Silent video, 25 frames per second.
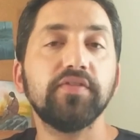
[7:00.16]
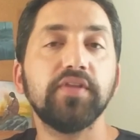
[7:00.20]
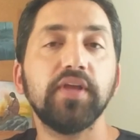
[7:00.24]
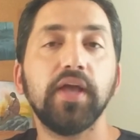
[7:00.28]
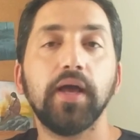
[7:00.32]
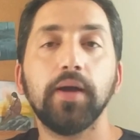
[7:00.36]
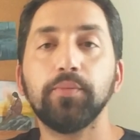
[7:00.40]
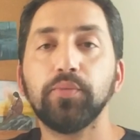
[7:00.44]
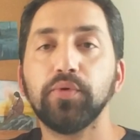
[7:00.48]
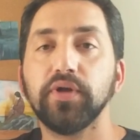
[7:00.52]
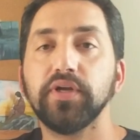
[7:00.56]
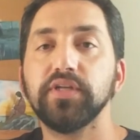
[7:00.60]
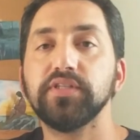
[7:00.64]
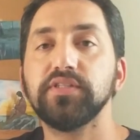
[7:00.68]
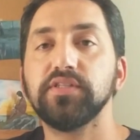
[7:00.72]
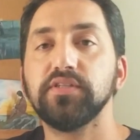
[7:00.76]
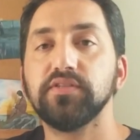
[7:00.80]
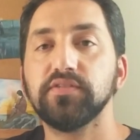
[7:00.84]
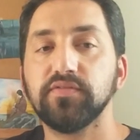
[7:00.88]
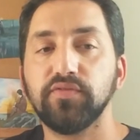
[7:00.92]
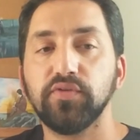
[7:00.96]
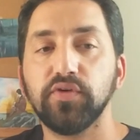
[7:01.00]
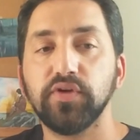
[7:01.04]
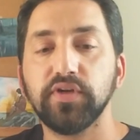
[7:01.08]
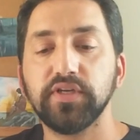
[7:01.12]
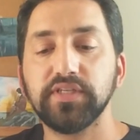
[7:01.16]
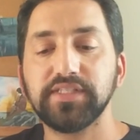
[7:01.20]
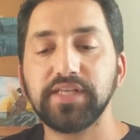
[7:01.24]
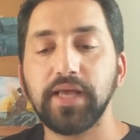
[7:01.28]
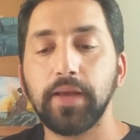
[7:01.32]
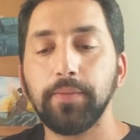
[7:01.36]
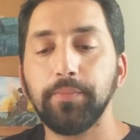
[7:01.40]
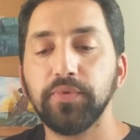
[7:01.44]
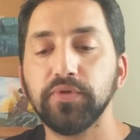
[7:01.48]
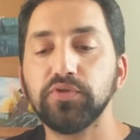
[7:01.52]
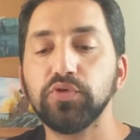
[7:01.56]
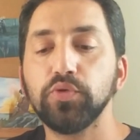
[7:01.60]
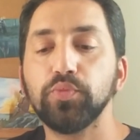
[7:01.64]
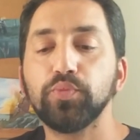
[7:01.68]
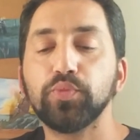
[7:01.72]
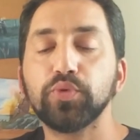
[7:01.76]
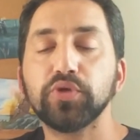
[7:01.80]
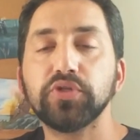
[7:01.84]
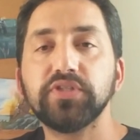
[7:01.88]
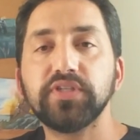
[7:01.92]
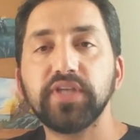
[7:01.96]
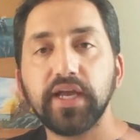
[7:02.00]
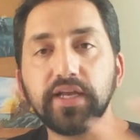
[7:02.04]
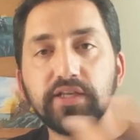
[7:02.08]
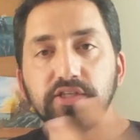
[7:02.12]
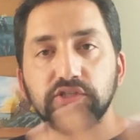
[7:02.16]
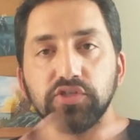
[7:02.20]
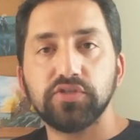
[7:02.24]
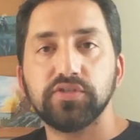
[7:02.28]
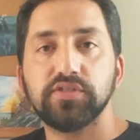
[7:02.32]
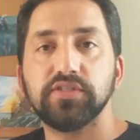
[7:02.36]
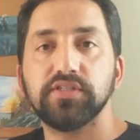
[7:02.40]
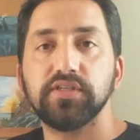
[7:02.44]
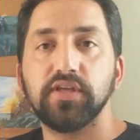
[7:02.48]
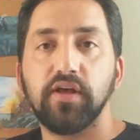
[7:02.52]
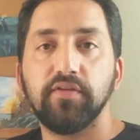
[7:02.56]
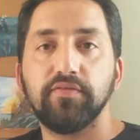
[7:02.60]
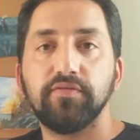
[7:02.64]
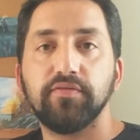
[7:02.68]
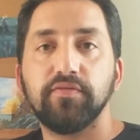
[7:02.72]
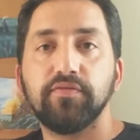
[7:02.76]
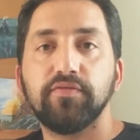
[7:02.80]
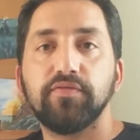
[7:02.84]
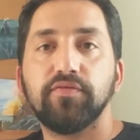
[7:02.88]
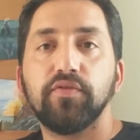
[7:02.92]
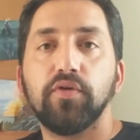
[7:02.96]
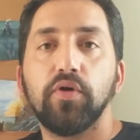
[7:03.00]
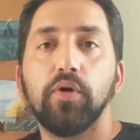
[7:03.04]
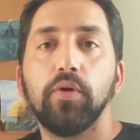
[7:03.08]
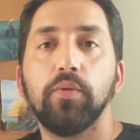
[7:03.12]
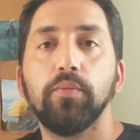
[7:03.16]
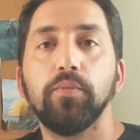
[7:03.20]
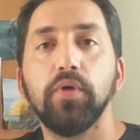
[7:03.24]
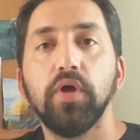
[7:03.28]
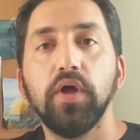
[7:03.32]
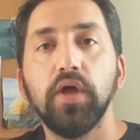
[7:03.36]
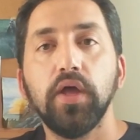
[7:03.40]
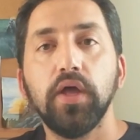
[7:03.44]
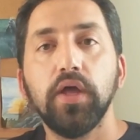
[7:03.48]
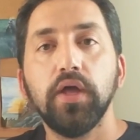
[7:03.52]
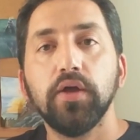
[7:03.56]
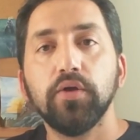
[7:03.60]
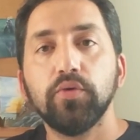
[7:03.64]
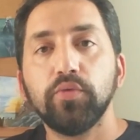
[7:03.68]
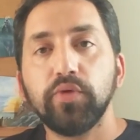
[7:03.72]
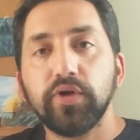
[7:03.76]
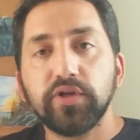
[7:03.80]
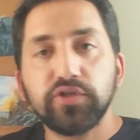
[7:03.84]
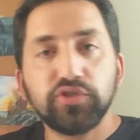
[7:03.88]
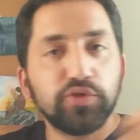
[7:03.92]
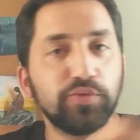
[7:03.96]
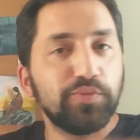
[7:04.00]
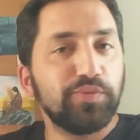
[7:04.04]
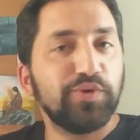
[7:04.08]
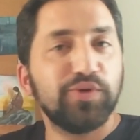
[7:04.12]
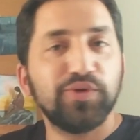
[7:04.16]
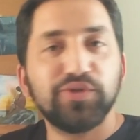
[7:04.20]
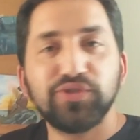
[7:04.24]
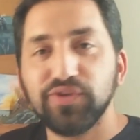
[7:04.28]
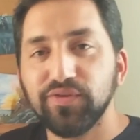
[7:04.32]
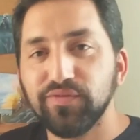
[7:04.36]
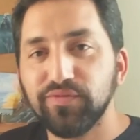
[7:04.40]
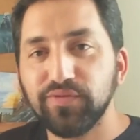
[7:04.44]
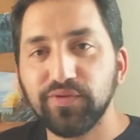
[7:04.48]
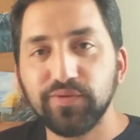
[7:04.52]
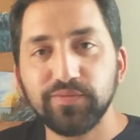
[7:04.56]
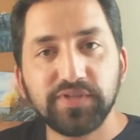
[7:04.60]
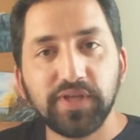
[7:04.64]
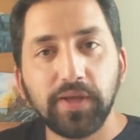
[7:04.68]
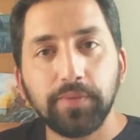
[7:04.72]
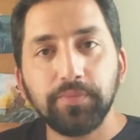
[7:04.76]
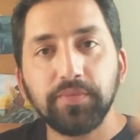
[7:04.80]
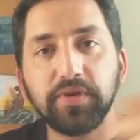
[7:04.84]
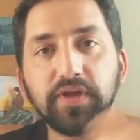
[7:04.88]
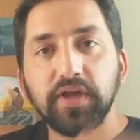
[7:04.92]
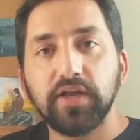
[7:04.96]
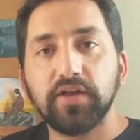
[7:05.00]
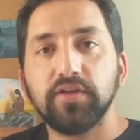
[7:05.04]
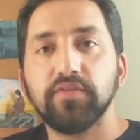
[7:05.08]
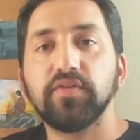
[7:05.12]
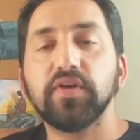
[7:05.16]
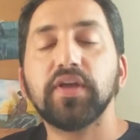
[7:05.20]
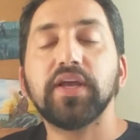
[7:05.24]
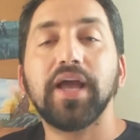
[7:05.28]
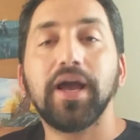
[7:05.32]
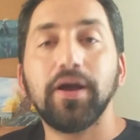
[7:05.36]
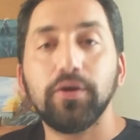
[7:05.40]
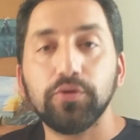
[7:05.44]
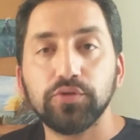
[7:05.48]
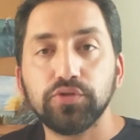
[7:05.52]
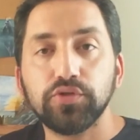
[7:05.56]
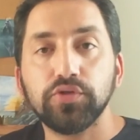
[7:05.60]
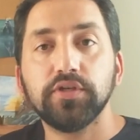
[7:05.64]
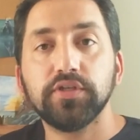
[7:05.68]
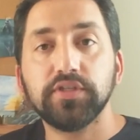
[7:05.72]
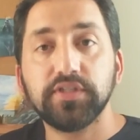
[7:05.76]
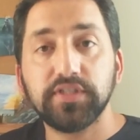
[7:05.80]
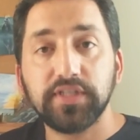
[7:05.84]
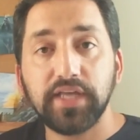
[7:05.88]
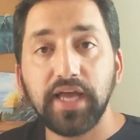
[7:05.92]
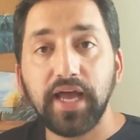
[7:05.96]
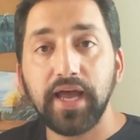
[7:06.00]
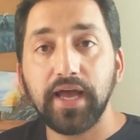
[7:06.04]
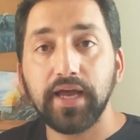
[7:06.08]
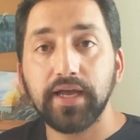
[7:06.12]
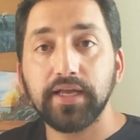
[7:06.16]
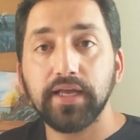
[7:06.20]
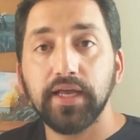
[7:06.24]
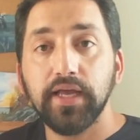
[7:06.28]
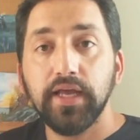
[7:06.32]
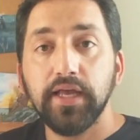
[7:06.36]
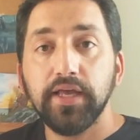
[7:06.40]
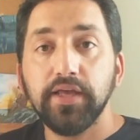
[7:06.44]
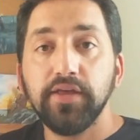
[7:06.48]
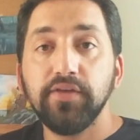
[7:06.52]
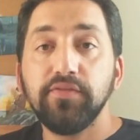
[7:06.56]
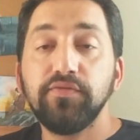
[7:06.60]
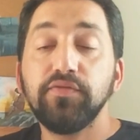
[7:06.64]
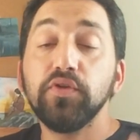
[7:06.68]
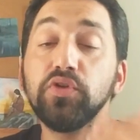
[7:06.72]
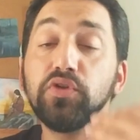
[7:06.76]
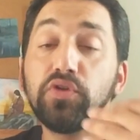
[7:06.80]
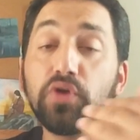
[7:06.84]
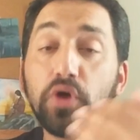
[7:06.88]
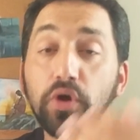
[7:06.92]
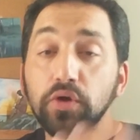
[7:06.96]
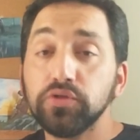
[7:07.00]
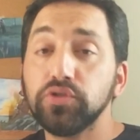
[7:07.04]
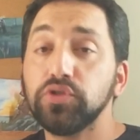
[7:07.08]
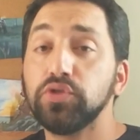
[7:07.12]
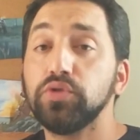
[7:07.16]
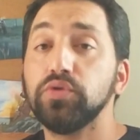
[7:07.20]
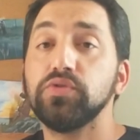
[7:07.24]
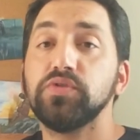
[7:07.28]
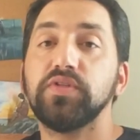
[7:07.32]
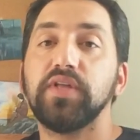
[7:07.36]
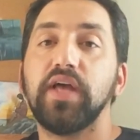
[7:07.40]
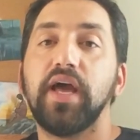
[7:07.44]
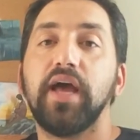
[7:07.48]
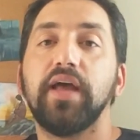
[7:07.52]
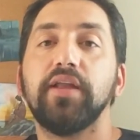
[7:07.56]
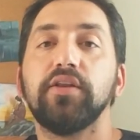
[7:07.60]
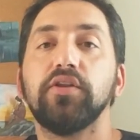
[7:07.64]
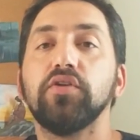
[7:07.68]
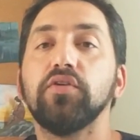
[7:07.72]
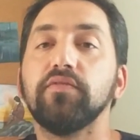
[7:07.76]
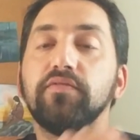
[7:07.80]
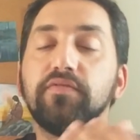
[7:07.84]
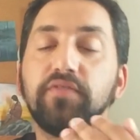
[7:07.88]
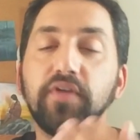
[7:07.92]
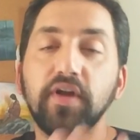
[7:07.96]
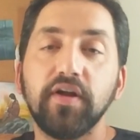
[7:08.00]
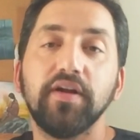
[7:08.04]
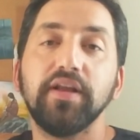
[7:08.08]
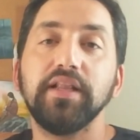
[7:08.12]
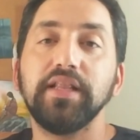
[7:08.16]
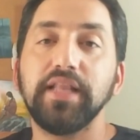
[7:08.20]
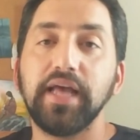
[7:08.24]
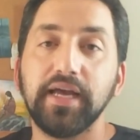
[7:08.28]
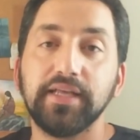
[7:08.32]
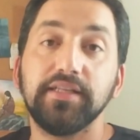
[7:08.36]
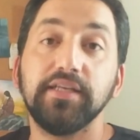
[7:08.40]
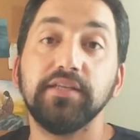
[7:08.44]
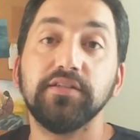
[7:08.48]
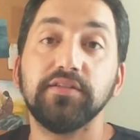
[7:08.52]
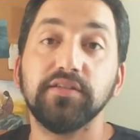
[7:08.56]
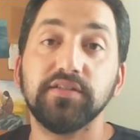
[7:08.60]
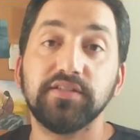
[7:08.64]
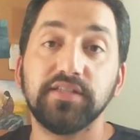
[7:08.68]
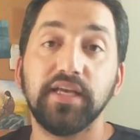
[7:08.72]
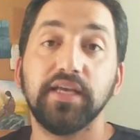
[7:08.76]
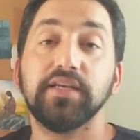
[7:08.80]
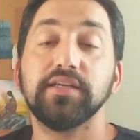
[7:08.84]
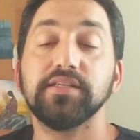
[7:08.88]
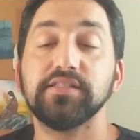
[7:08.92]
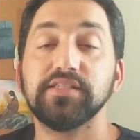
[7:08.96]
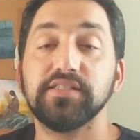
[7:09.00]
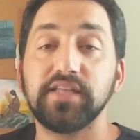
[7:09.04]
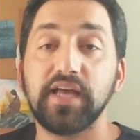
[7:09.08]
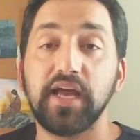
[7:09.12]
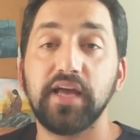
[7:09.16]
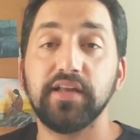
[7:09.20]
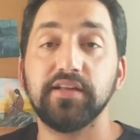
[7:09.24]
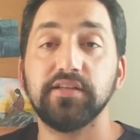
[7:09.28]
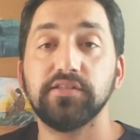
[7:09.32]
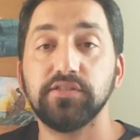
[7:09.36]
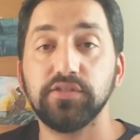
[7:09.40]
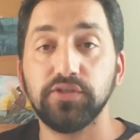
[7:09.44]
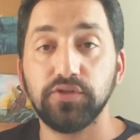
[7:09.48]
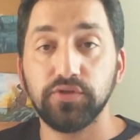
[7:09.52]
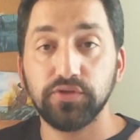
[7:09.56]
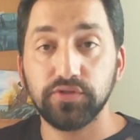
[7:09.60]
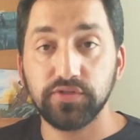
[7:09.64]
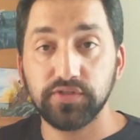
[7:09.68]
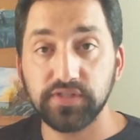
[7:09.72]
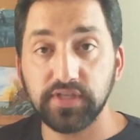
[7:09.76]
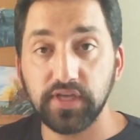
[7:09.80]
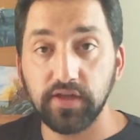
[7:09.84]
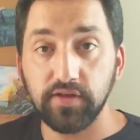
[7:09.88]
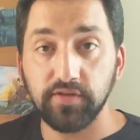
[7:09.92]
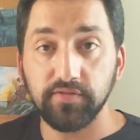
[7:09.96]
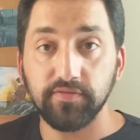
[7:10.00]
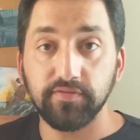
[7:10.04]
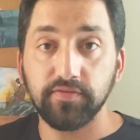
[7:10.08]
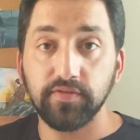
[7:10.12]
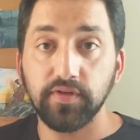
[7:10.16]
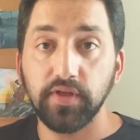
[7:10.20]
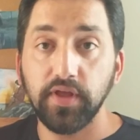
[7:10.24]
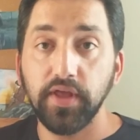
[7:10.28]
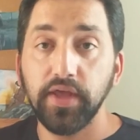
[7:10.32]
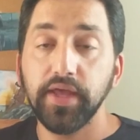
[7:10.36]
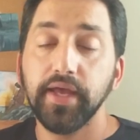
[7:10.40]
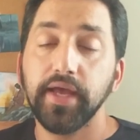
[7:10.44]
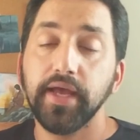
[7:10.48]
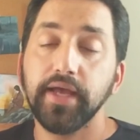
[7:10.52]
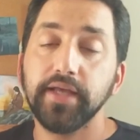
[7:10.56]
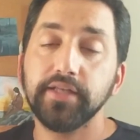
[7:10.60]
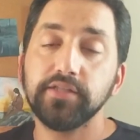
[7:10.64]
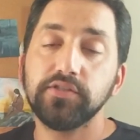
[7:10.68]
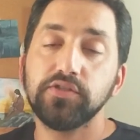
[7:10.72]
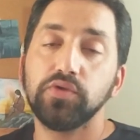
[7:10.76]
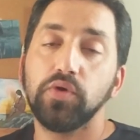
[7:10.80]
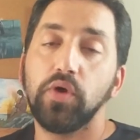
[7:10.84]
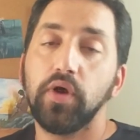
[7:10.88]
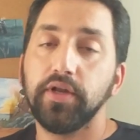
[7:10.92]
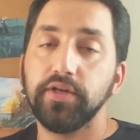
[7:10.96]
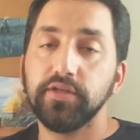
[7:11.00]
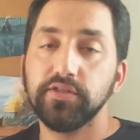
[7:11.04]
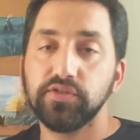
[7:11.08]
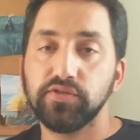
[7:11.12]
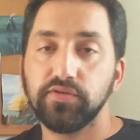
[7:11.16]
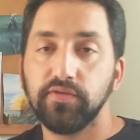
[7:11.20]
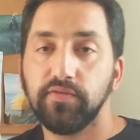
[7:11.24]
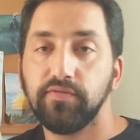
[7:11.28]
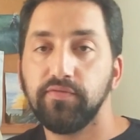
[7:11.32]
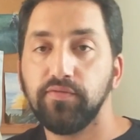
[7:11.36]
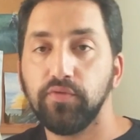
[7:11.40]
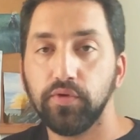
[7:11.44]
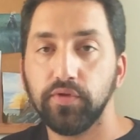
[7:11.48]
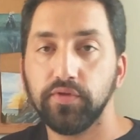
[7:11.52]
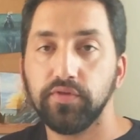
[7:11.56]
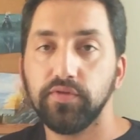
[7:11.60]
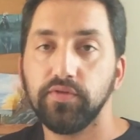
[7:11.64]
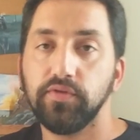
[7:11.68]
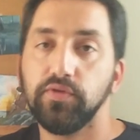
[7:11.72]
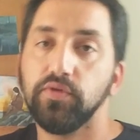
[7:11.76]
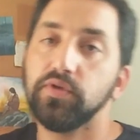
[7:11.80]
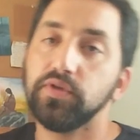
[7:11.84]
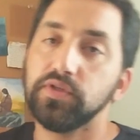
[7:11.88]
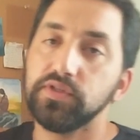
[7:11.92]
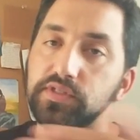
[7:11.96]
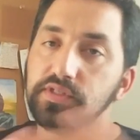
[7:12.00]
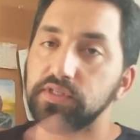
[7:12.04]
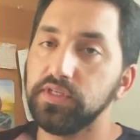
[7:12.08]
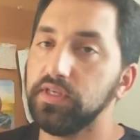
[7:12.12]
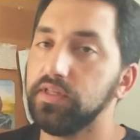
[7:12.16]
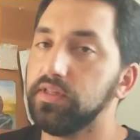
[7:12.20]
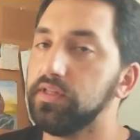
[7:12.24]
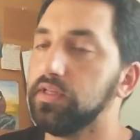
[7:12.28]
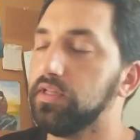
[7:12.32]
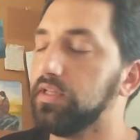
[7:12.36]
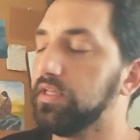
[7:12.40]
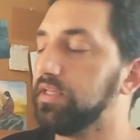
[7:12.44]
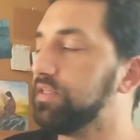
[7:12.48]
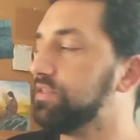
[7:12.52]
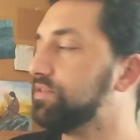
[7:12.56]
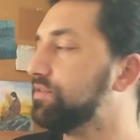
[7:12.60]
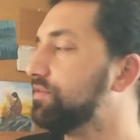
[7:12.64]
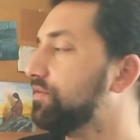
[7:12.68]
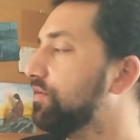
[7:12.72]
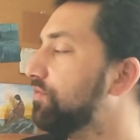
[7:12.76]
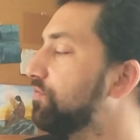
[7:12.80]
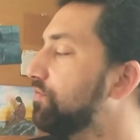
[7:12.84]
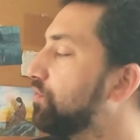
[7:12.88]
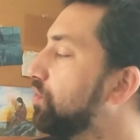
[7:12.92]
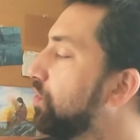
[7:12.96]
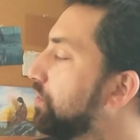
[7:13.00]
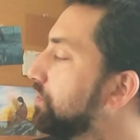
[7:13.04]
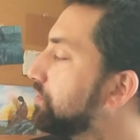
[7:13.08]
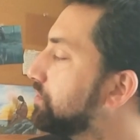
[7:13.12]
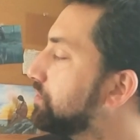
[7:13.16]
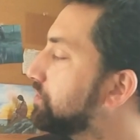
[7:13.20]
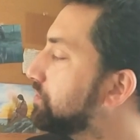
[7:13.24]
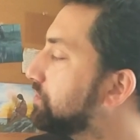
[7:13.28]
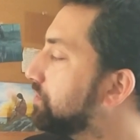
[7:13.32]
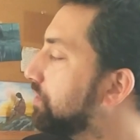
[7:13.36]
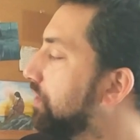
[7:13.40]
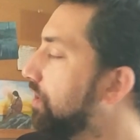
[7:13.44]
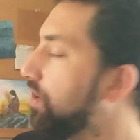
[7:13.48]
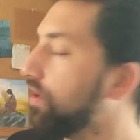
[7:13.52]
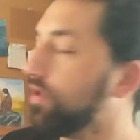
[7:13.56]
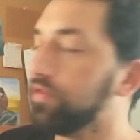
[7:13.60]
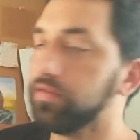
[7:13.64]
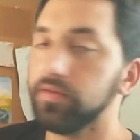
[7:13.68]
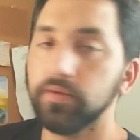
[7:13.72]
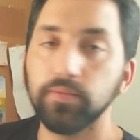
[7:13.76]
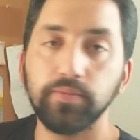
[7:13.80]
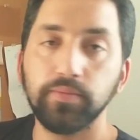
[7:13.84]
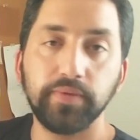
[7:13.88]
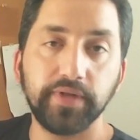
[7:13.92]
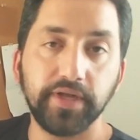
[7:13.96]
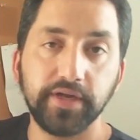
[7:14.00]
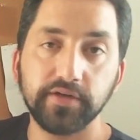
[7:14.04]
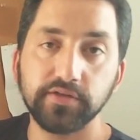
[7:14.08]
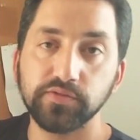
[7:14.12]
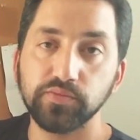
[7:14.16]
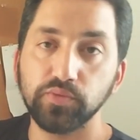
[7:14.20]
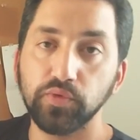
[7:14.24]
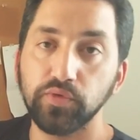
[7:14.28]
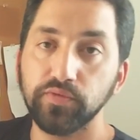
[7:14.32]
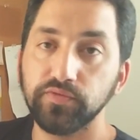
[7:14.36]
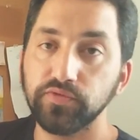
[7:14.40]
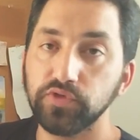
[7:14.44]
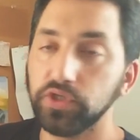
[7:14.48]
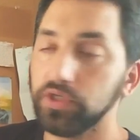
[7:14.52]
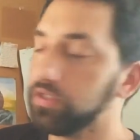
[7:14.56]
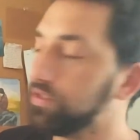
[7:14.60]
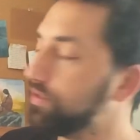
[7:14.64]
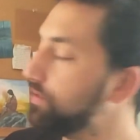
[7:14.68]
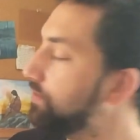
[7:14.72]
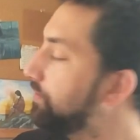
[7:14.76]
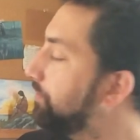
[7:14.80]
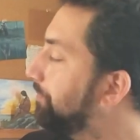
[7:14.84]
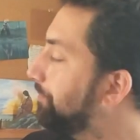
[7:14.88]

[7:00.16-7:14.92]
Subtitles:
of the upgrades is, for example, to protect yourself from retribution, from some kind of a counter attack. If you don't choose that, you're very likely to take a status yourself, and so on and so forth. You can see the list, of course, on the player's move sheet.